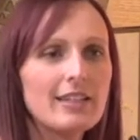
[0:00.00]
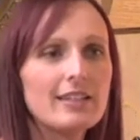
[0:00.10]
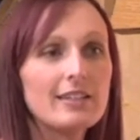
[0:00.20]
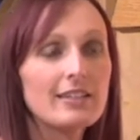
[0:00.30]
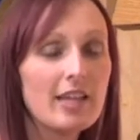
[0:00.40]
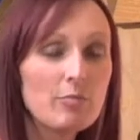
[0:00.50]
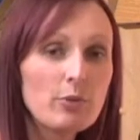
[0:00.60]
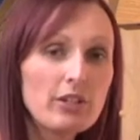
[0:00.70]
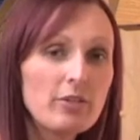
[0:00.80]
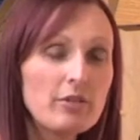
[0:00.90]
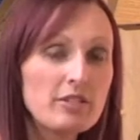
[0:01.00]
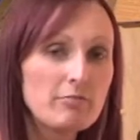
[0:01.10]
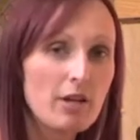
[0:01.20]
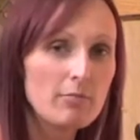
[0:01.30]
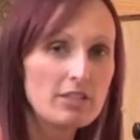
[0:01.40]
and at that point, it
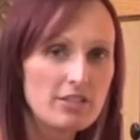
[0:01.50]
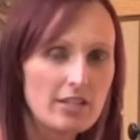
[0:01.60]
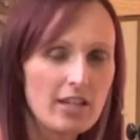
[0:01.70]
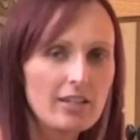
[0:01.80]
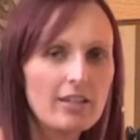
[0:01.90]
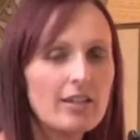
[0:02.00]
wasn't published yet,